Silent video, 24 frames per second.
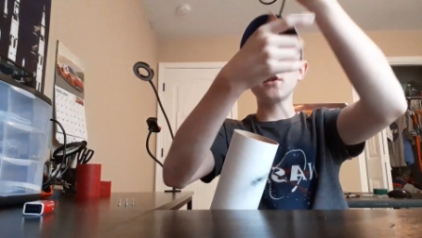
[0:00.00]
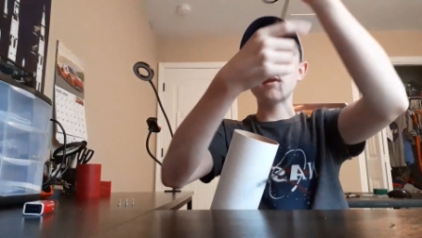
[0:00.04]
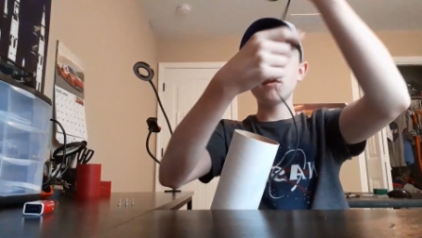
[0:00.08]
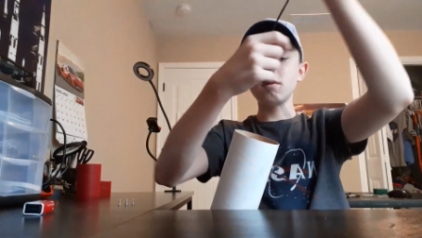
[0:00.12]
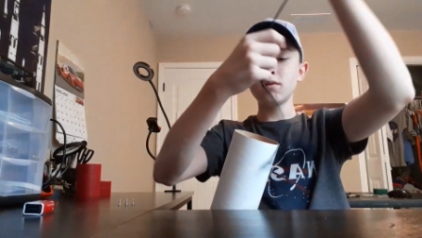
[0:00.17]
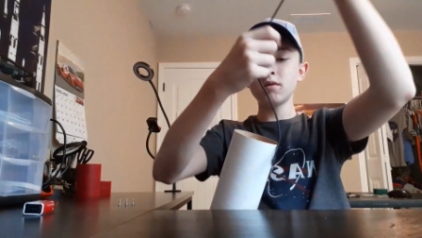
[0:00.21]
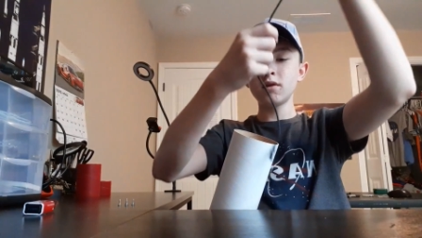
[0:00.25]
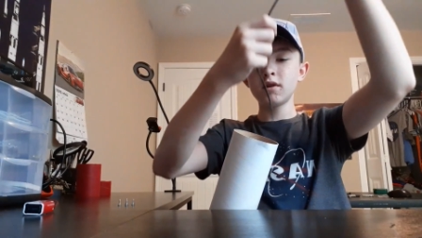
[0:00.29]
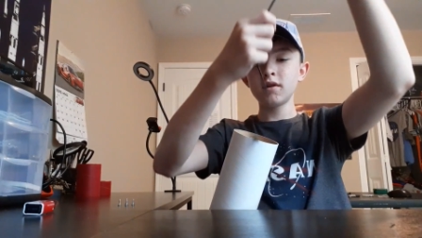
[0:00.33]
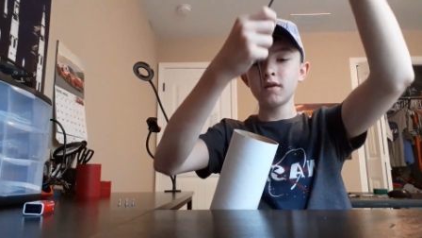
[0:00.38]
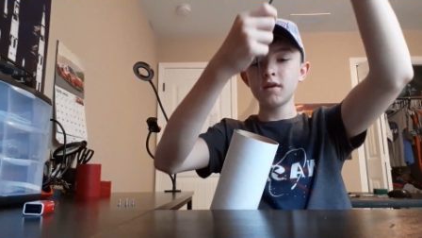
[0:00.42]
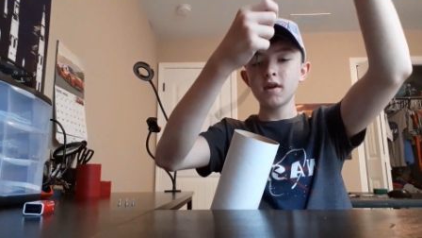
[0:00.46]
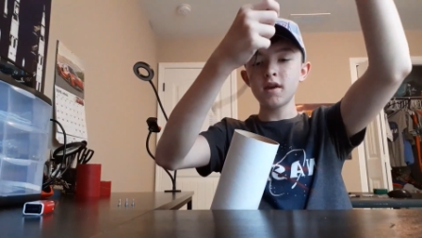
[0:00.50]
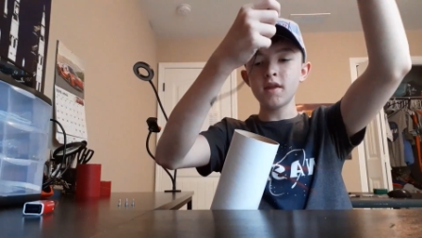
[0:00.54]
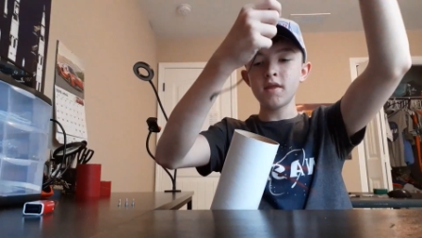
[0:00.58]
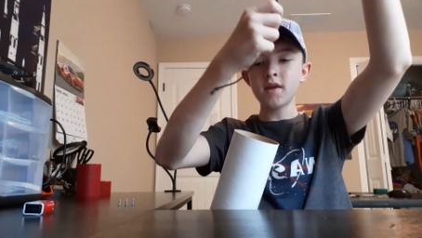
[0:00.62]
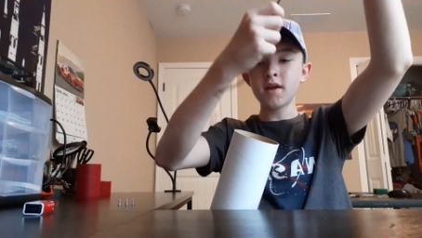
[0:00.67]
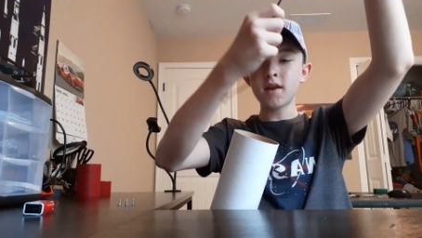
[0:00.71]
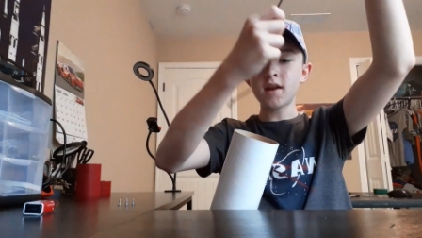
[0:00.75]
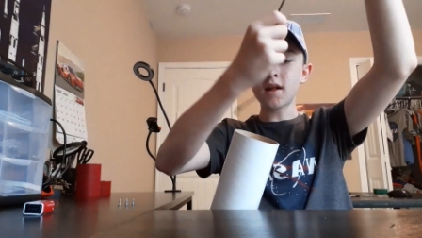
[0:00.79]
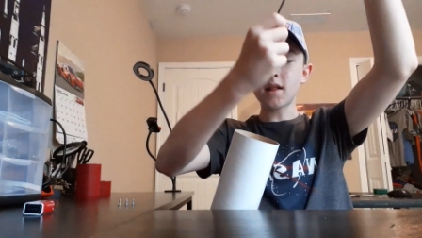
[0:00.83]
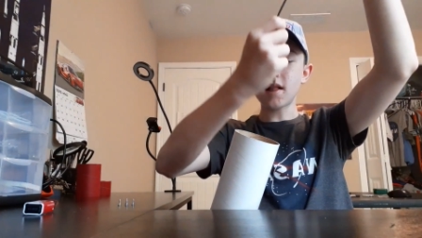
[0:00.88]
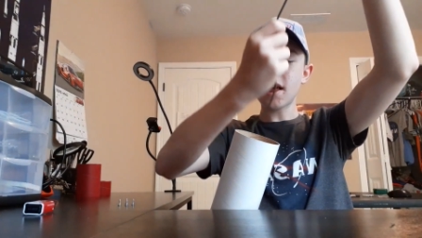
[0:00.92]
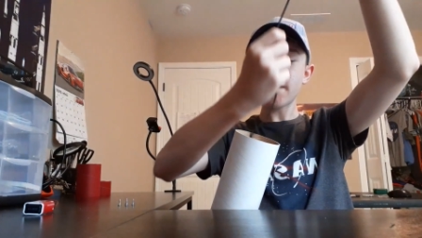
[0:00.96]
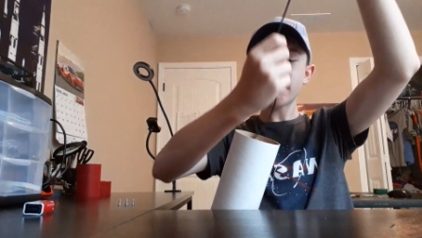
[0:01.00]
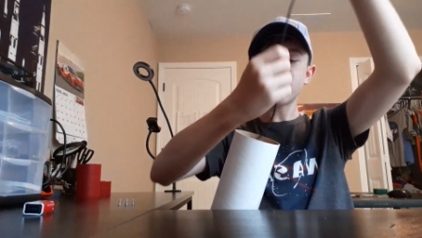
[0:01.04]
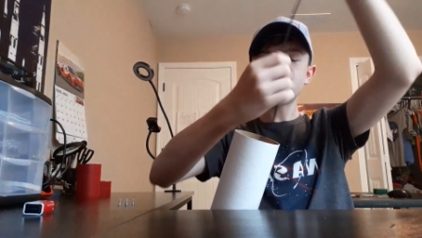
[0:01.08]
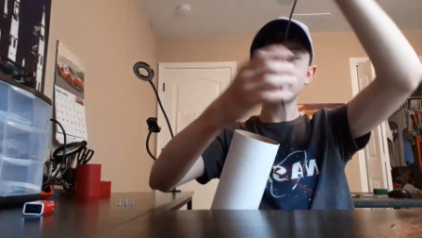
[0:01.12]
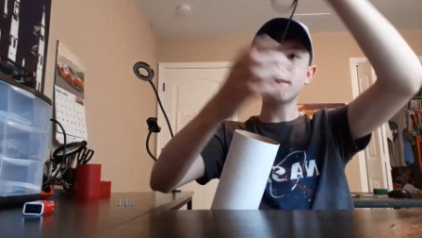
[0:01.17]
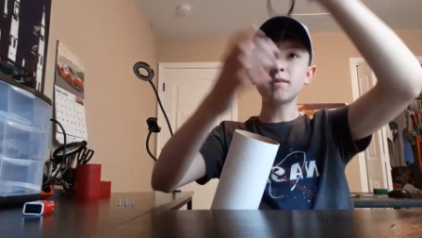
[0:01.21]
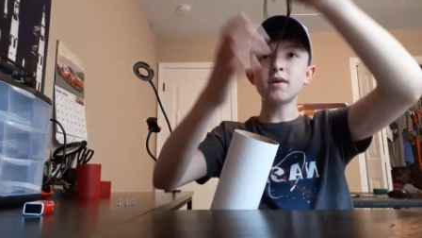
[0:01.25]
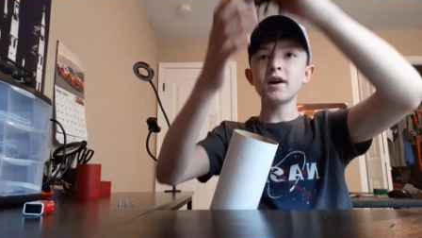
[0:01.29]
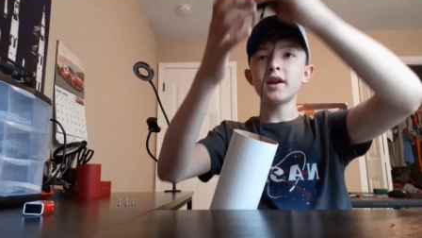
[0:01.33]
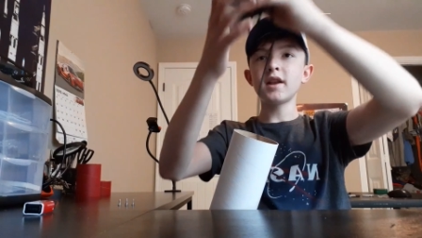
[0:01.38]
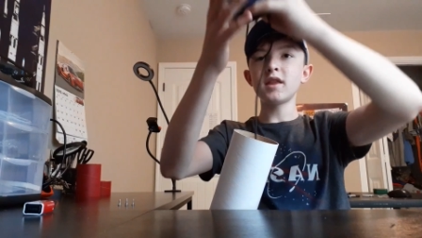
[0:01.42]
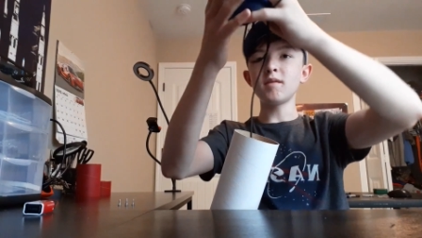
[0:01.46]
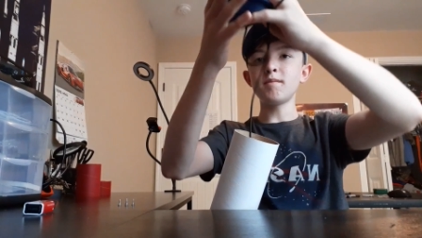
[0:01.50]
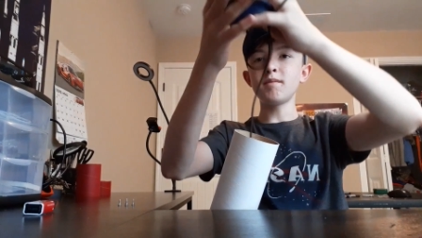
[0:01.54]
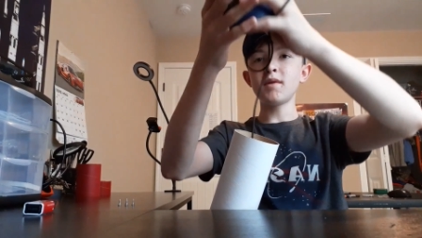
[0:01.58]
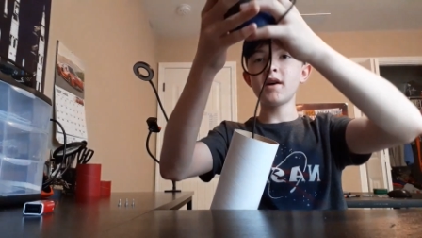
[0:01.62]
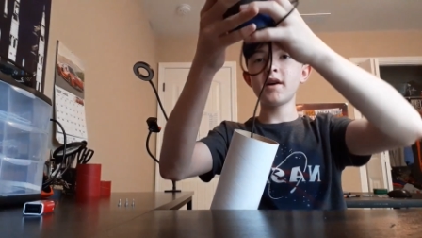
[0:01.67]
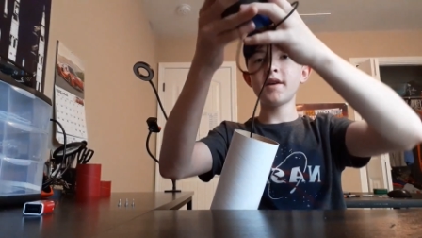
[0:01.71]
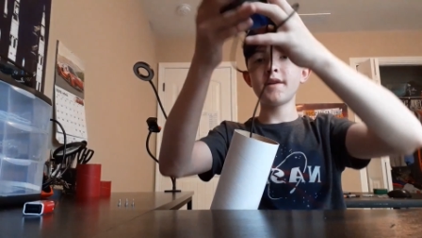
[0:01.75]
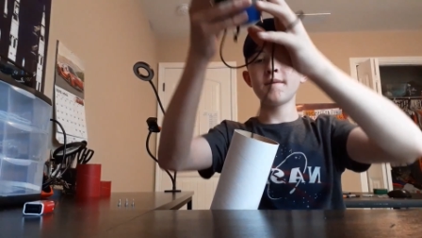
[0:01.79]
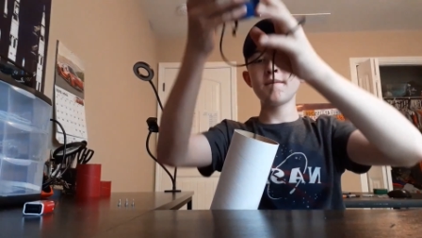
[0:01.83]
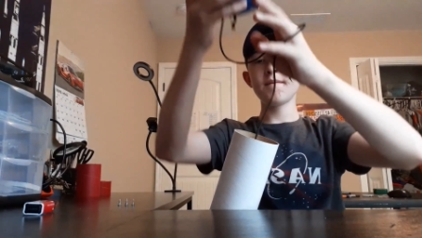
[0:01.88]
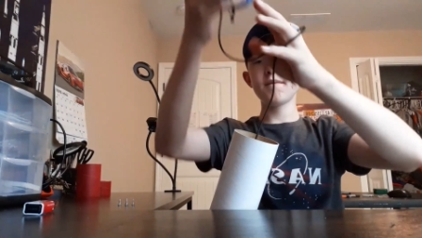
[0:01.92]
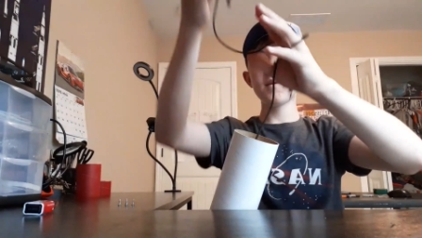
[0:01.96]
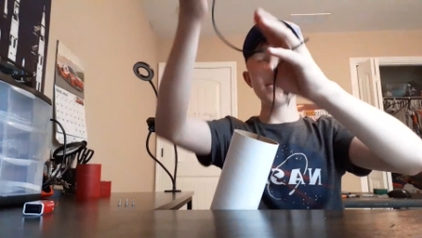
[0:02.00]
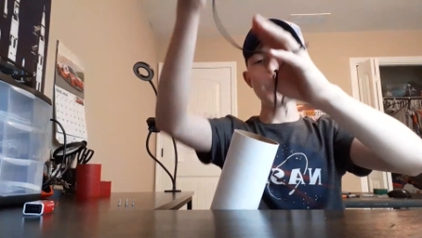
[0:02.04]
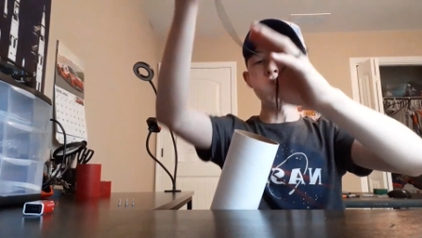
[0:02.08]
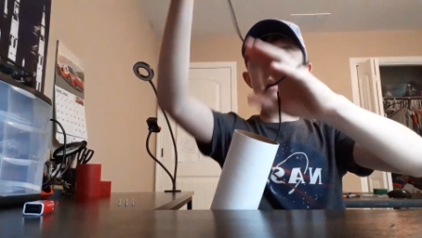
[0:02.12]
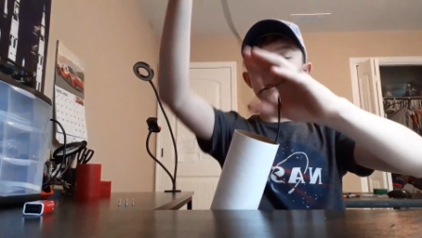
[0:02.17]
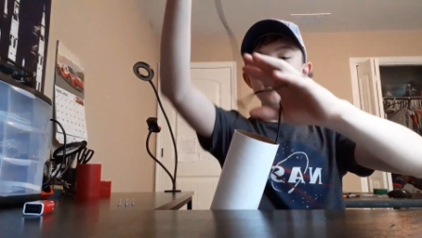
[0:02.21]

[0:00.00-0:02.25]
cord, and then I'll have a spot at the bottom,